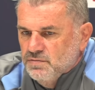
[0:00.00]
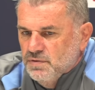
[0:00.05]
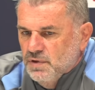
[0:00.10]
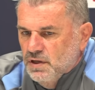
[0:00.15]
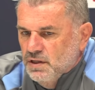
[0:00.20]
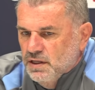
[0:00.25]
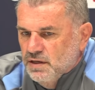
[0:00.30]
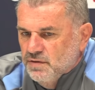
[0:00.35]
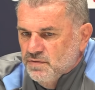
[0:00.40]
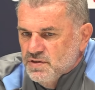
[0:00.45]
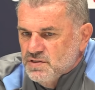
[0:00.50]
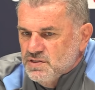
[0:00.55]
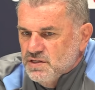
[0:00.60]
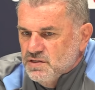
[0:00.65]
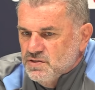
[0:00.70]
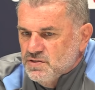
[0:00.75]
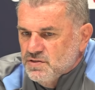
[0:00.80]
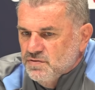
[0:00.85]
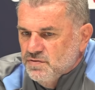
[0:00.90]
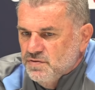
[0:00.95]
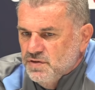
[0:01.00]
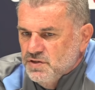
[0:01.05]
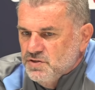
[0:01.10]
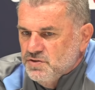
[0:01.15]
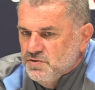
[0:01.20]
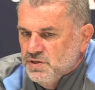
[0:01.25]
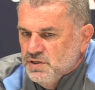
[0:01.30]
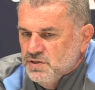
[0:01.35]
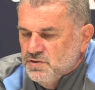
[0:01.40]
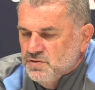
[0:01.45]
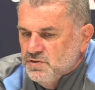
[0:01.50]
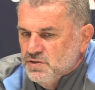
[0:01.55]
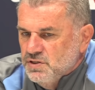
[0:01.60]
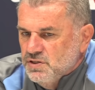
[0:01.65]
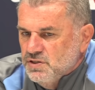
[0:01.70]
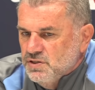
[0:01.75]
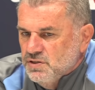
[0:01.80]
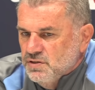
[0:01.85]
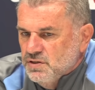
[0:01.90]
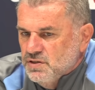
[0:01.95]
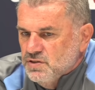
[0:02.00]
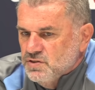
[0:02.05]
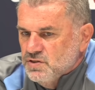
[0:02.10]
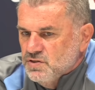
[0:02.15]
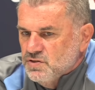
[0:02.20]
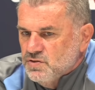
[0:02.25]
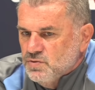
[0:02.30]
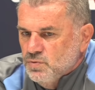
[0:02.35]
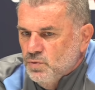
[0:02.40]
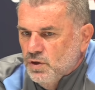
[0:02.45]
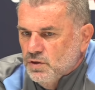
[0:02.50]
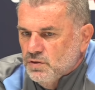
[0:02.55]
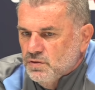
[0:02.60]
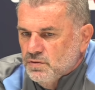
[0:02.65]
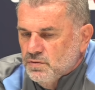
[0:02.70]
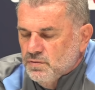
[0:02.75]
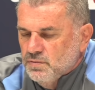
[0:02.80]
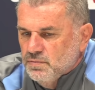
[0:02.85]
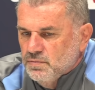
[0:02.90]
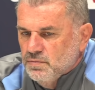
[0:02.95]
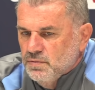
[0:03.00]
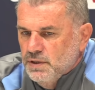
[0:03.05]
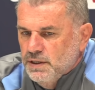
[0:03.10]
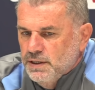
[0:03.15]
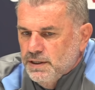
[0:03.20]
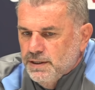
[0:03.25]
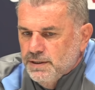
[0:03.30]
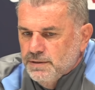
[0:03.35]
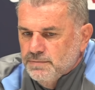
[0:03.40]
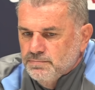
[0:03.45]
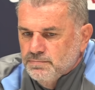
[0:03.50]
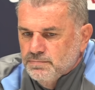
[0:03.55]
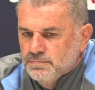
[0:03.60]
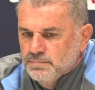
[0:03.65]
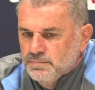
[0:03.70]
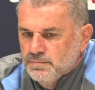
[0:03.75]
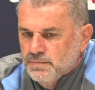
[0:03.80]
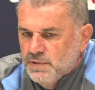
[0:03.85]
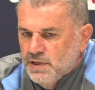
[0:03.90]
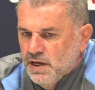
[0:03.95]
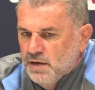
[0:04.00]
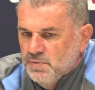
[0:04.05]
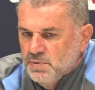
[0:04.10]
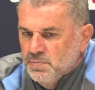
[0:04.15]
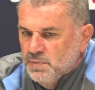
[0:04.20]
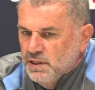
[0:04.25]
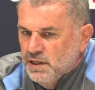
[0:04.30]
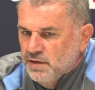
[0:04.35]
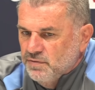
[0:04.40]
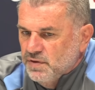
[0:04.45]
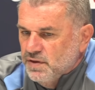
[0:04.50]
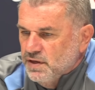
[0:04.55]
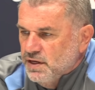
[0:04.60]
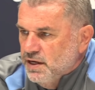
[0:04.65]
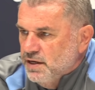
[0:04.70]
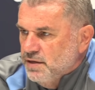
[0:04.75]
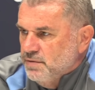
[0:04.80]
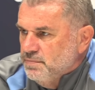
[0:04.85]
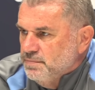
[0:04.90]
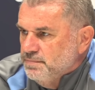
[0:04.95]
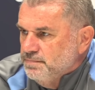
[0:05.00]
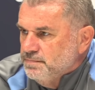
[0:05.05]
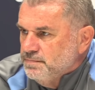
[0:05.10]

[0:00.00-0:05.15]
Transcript: love the sense of history and tradition, because it's what gave me my love of the game.